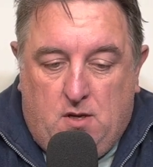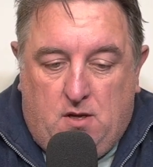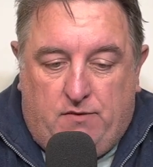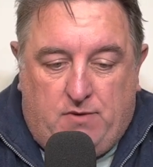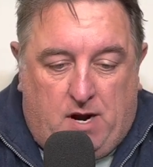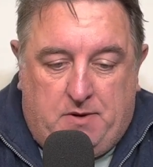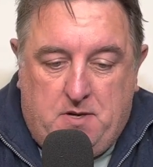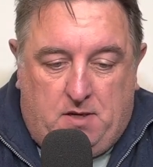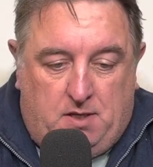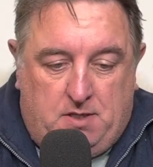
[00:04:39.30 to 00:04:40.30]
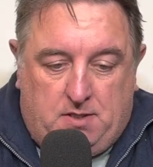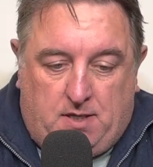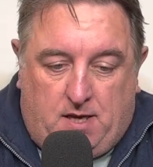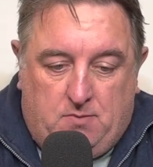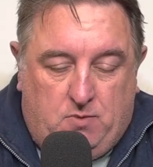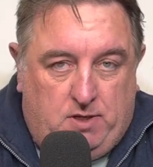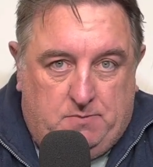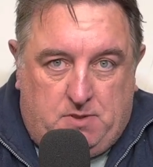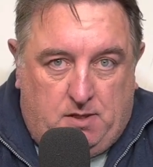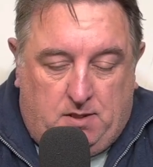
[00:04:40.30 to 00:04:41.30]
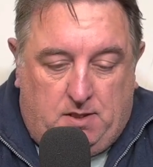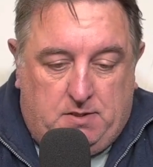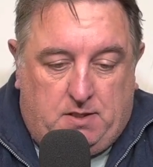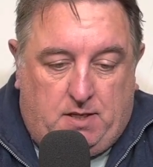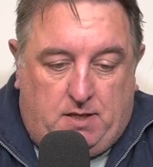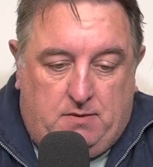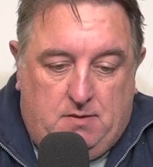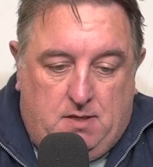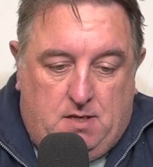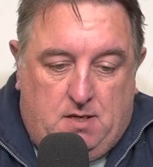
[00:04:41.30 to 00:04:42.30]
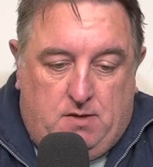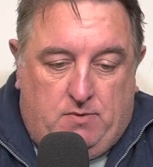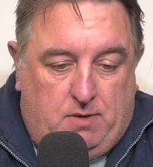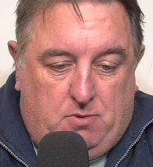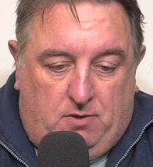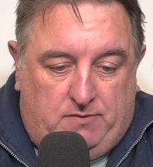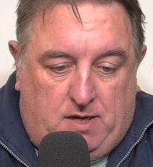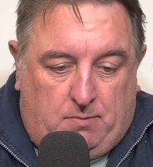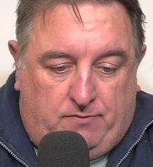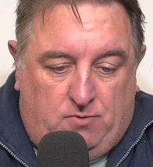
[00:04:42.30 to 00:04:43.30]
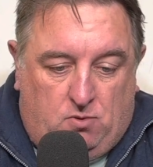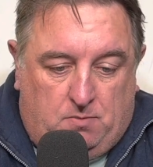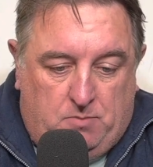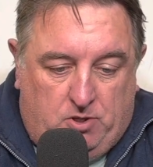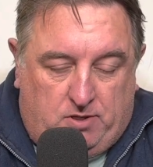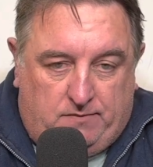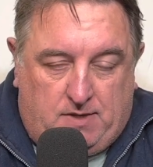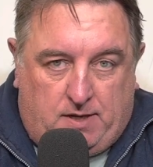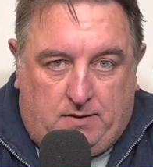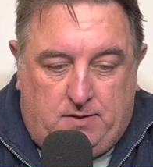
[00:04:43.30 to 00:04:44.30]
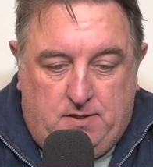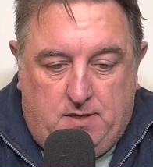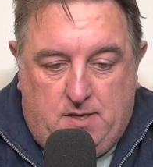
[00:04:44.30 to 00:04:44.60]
Ferrari did it years ago. Williams did it years ago. Red Bull have done it before. Merck have done it.